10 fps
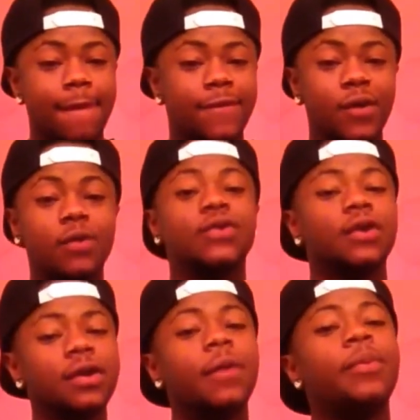So I was
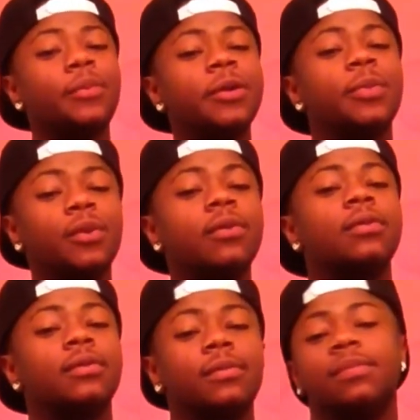hooking up with
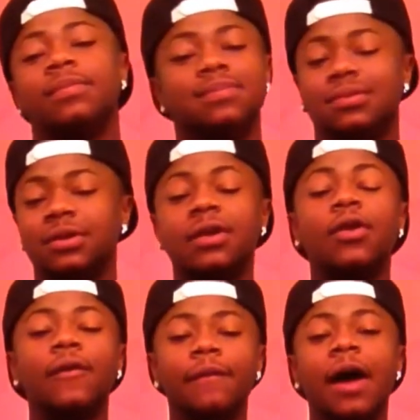people,
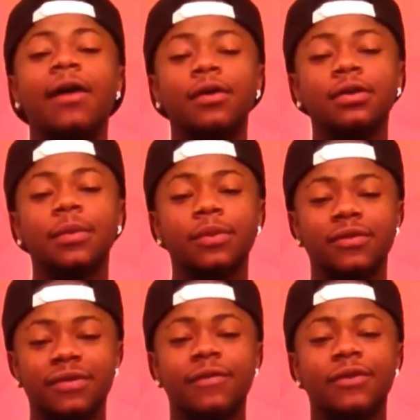I hooked up
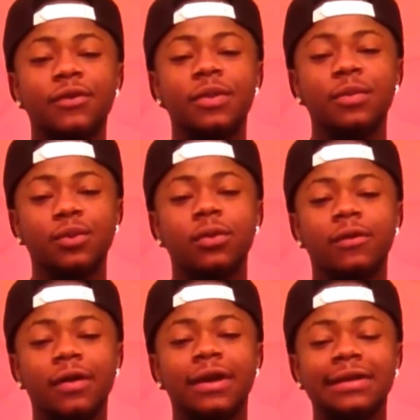with a few people
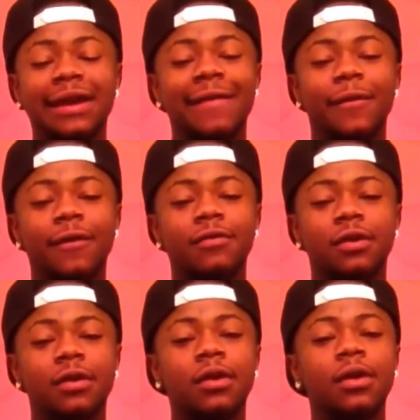around that time
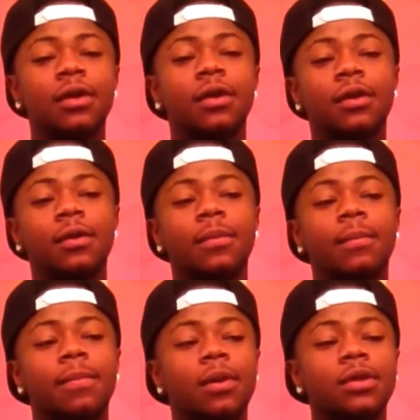after,
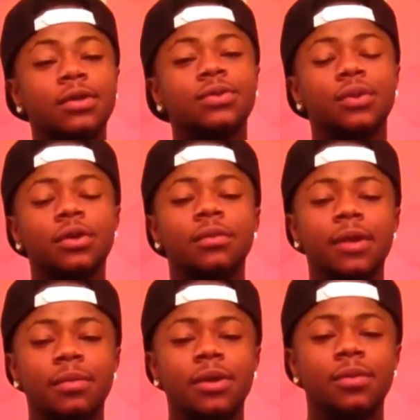but this was one of the
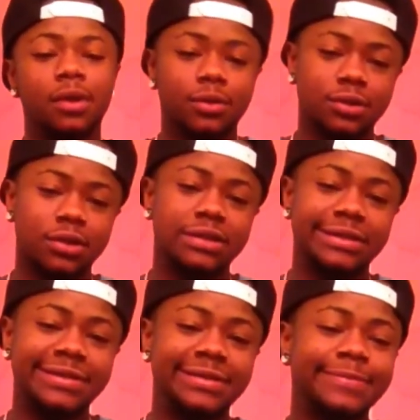main people that was
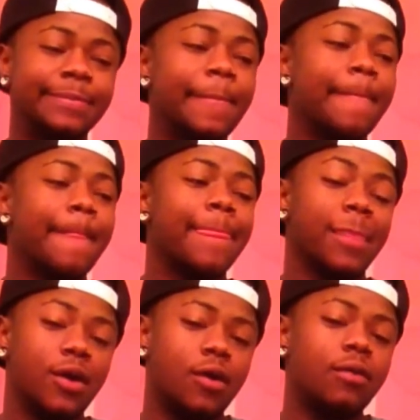consistent,
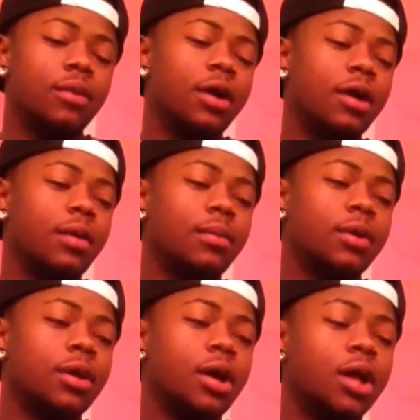the girl.
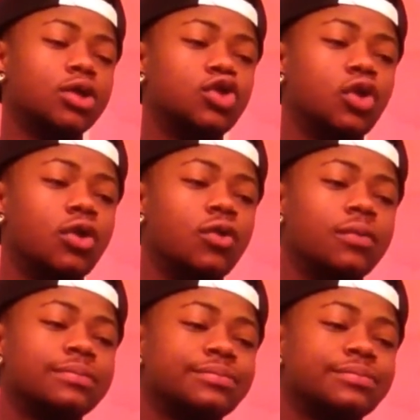And so,